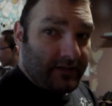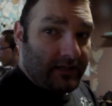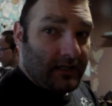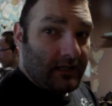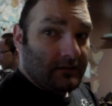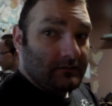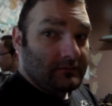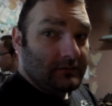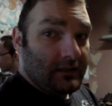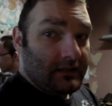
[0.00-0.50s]

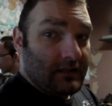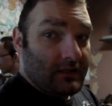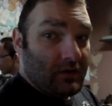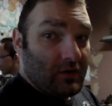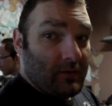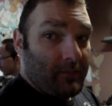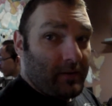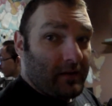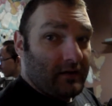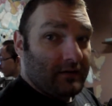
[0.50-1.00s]
video, and I
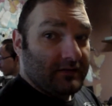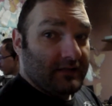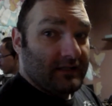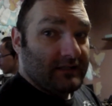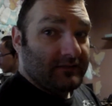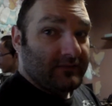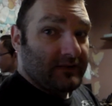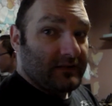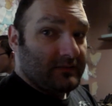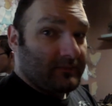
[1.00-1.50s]
do
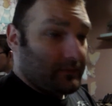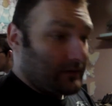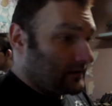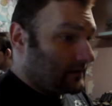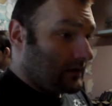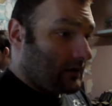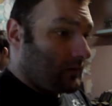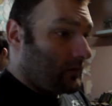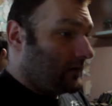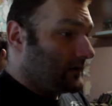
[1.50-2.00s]
apologize for this,
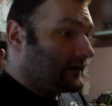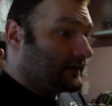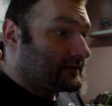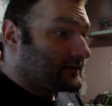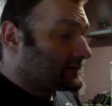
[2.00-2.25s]
but you know what?